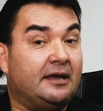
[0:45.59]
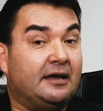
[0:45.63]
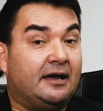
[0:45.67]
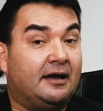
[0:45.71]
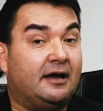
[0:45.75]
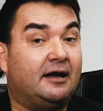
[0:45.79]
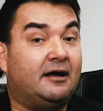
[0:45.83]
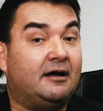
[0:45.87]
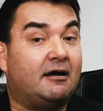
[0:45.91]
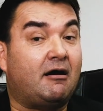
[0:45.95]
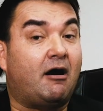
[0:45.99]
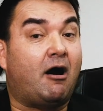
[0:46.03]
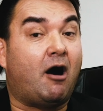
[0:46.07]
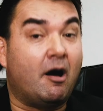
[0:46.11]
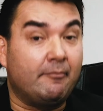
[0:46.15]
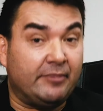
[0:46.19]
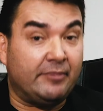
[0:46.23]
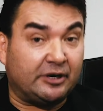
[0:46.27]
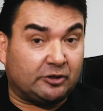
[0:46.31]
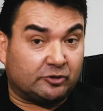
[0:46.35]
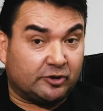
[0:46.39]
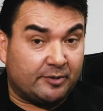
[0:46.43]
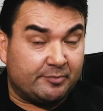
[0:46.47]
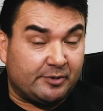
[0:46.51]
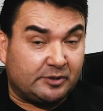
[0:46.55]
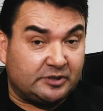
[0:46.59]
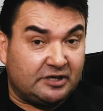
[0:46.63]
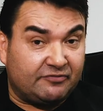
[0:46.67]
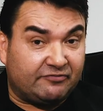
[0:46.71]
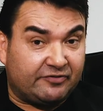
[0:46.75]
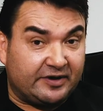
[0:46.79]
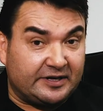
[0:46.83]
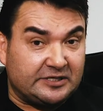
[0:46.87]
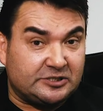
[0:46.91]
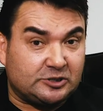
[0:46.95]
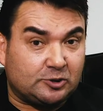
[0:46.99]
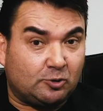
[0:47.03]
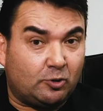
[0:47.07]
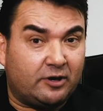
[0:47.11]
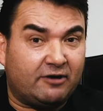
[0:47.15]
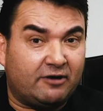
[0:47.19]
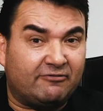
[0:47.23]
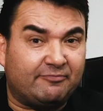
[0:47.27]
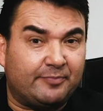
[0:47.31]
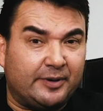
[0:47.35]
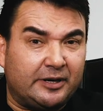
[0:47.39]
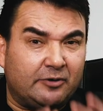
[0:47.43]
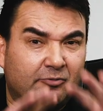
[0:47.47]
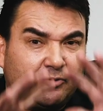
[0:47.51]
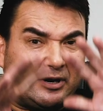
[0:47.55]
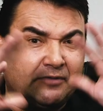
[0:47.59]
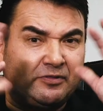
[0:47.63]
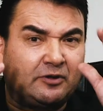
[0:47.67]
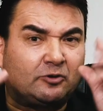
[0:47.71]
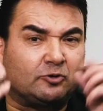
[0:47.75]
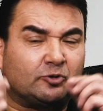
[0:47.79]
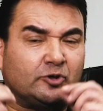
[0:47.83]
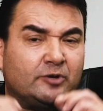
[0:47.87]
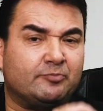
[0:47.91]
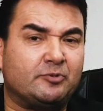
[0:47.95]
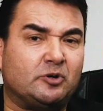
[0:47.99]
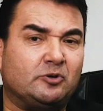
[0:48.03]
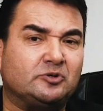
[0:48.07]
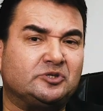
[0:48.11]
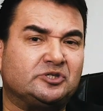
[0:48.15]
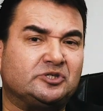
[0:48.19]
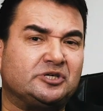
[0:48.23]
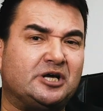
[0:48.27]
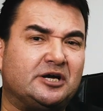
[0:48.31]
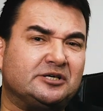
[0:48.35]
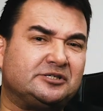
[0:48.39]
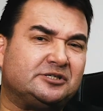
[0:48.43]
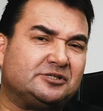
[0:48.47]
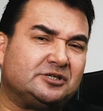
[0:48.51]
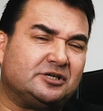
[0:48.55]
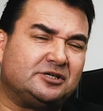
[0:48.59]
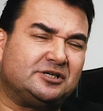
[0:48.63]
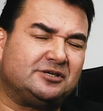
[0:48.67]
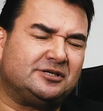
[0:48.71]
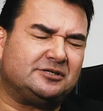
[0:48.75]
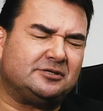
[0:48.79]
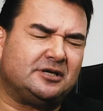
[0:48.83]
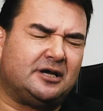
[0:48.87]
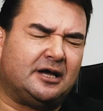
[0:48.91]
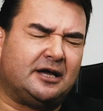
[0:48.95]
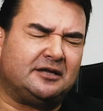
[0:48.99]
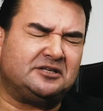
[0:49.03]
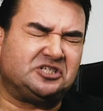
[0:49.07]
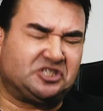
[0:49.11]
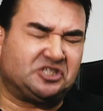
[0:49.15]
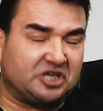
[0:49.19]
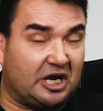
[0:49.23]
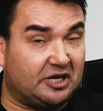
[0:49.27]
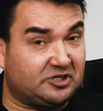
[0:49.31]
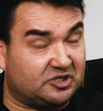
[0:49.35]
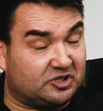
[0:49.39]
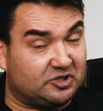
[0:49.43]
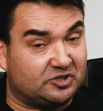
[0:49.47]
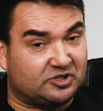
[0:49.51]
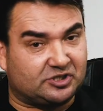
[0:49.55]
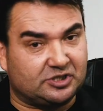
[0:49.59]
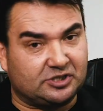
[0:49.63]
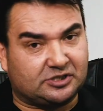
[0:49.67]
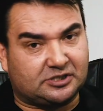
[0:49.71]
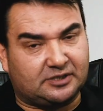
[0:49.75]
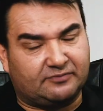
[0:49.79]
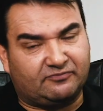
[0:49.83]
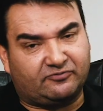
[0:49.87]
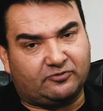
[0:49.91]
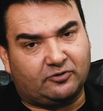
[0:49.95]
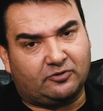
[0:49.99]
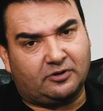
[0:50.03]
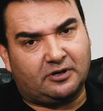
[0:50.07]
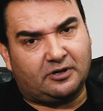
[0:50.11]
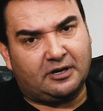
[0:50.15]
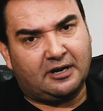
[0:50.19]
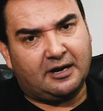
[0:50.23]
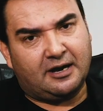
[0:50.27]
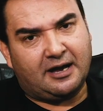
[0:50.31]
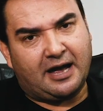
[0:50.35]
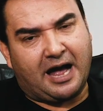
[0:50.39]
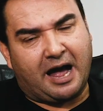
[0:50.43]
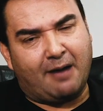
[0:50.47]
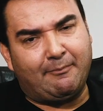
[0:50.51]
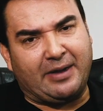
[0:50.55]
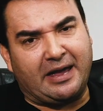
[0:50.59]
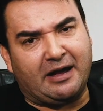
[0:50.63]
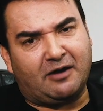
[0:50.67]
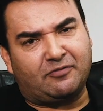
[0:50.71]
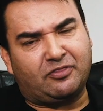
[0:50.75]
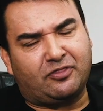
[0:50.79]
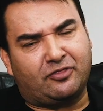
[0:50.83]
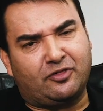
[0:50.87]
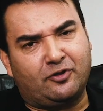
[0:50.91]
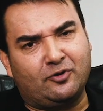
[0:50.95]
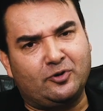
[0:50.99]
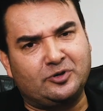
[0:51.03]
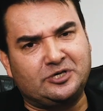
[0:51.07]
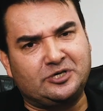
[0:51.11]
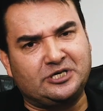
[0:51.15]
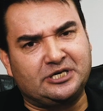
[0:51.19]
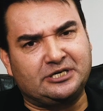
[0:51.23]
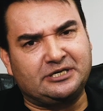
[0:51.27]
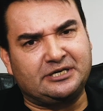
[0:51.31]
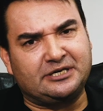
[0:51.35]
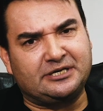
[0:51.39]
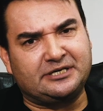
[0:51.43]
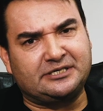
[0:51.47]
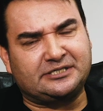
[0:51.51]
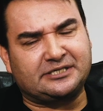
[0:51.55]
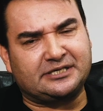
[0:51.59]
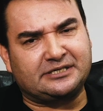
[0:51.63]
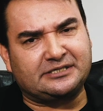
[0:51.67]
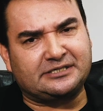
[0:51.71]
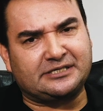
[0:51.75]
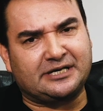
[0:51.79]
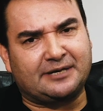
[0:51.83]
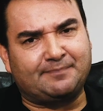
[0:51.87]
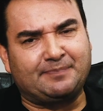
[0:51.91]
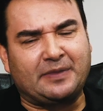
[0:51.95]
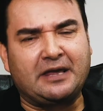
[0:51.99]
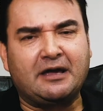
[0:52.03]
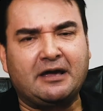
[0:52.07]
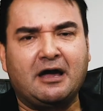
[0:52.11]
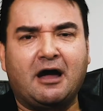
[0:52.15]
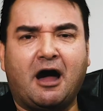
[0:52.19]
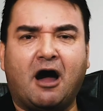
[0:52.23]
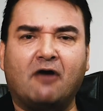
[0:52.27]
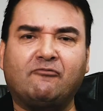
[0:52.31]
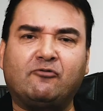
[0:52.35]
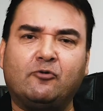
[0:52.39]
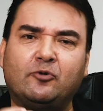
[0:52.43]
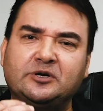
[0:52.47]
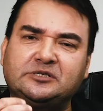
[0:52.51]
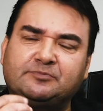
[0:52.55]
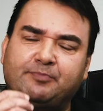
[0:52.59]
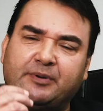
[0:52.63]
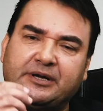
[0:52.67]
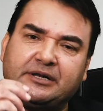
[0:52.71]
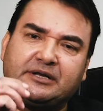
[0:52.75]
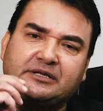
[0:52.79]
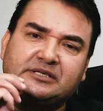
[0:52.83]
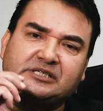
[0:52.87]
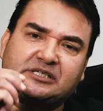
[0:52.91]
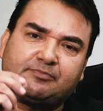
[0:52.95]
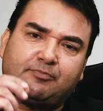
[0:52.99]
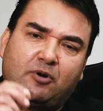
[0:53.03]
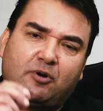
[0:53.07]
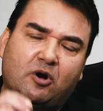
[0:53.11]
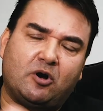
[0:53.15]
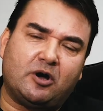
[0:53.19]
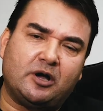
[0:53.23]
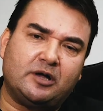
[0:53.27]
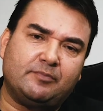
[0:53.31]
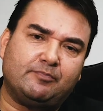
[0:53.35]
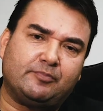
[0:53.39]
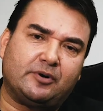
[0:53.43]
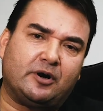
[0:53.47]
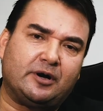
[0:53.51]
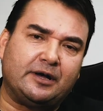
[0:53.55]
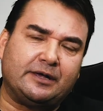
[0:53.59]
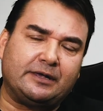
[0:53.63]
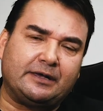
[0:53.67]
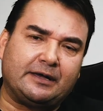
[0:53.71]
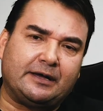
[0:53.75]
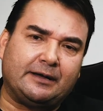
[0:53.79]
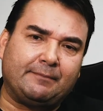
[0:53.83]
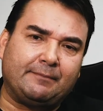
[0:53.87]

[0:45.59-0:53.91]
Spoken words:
I'm a criminal defence lawyer. I've been around the criminal justice system for about 30 years, and I've always been inspired by